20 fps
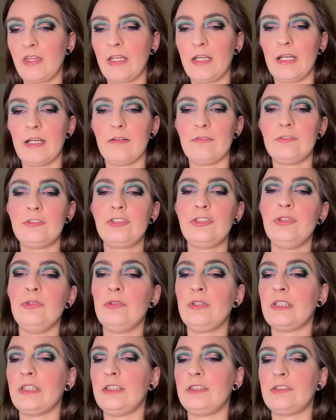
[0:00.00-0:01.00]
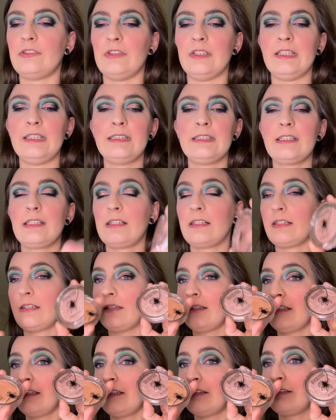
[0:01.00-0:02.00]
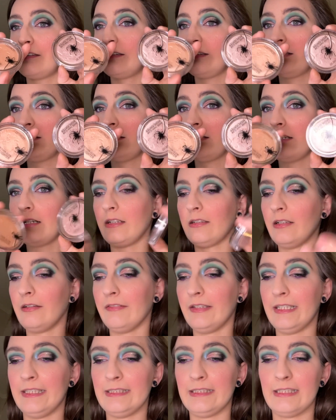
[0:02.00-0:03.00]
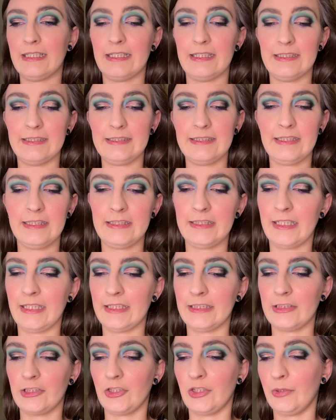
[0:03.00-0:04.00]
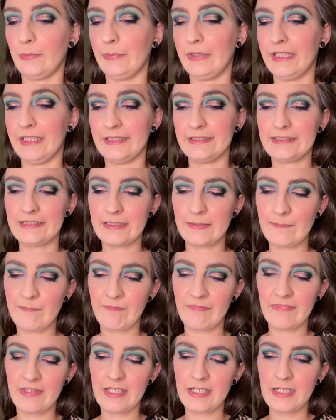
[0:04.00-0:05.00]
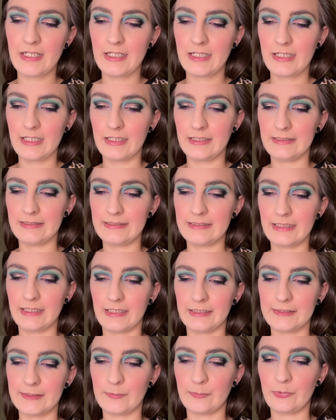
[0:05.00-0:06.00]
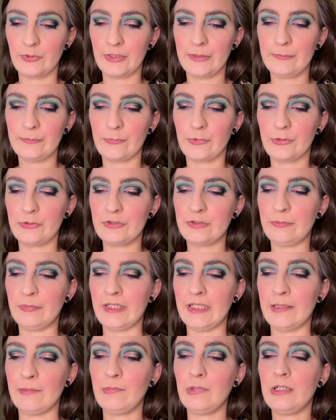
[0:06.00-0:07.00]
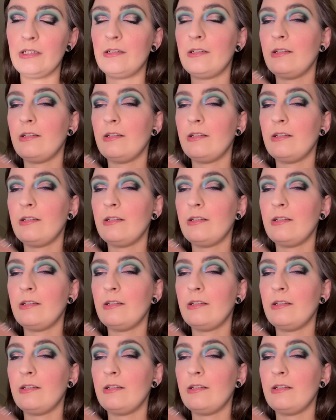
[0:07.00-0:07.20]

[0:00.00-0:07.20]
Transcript: I have two Catrice highlighters. I love these guys. These things are the best. It's a Supreme Rose Beam.